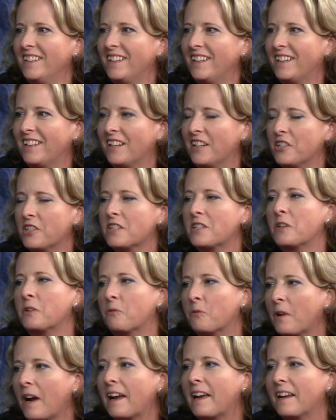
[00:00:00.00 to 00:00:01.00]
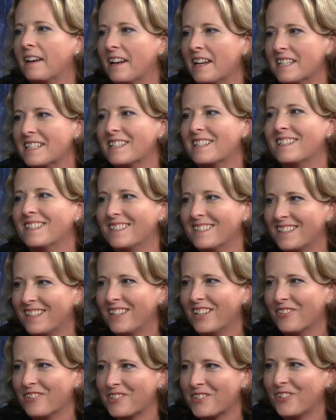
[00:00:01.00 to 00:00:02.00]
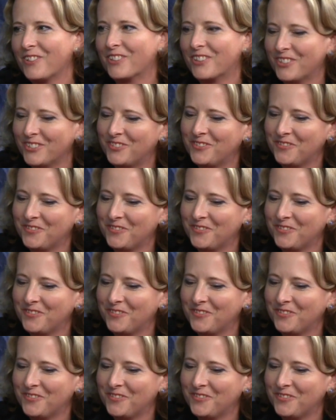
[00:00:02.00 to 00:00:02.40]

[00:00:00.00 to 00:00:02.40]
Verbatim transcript: And I just didn't recognize it until I was older.